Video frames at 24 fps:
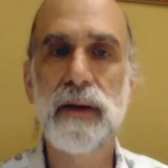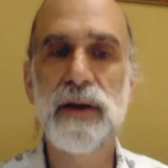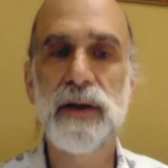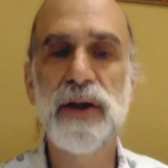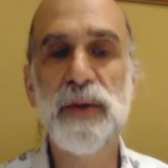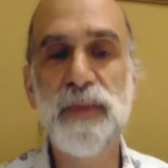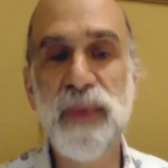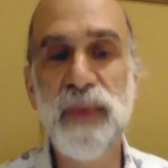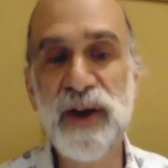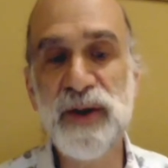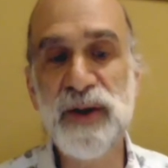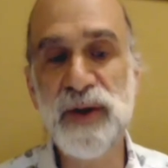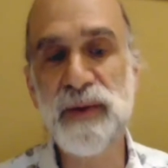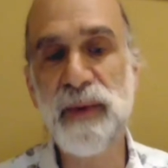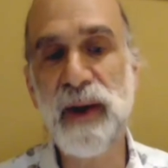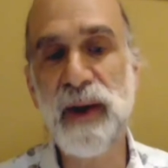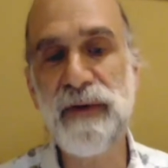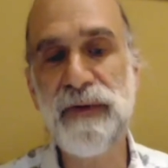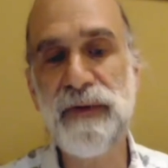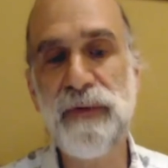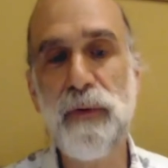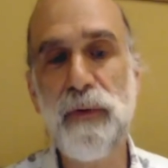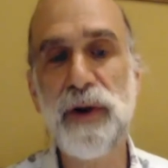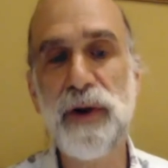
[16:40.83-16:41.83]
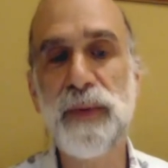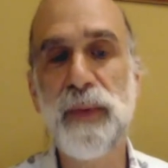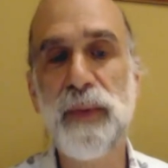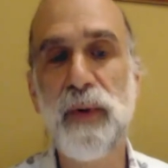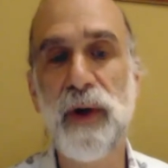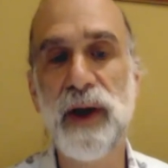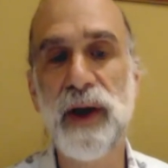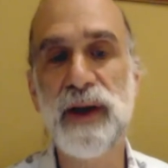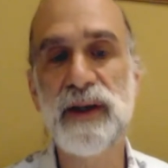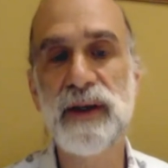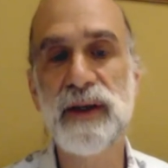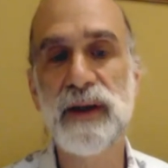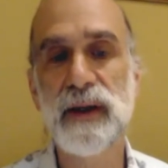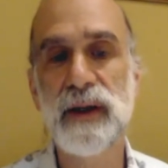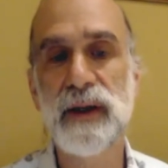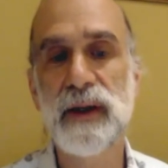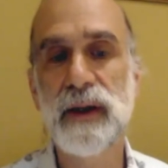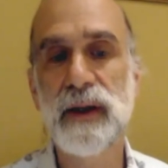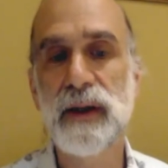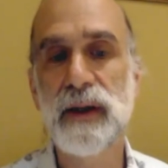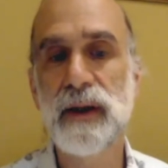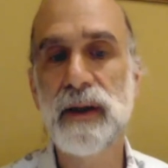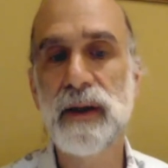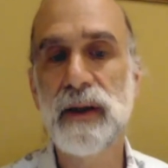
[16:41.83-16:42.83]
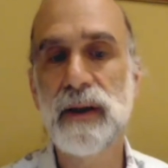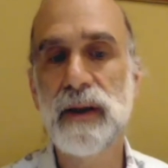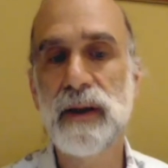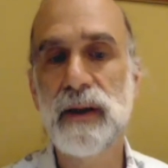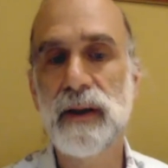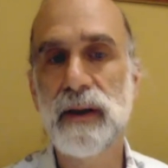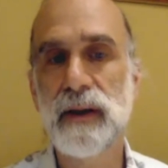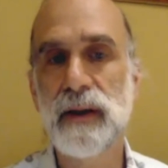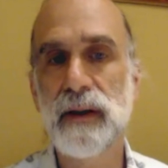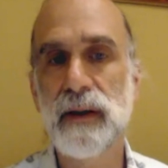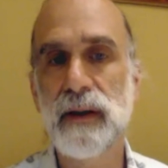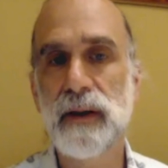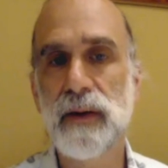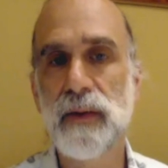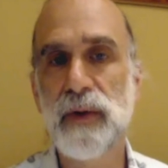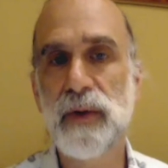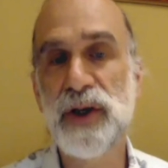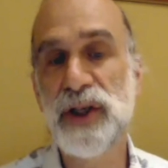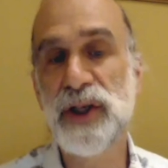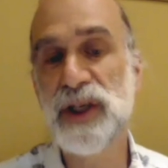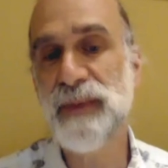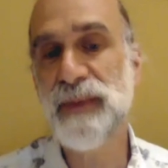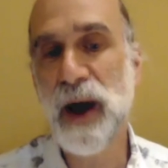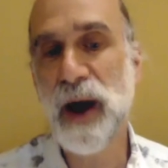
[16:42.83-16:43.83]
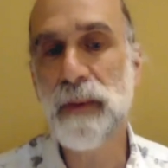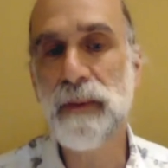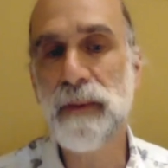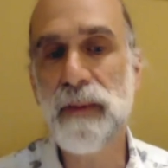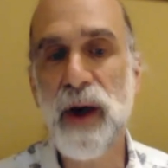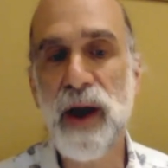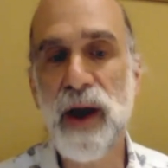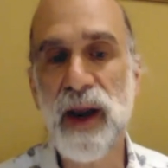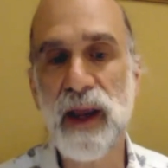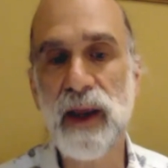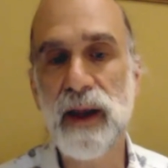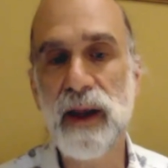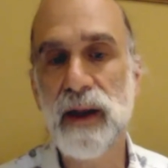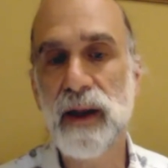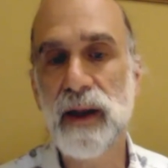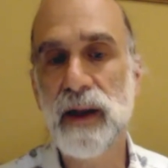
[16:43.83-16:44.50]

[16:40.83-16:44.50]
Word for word: It brings you to my fourth point, which is about money.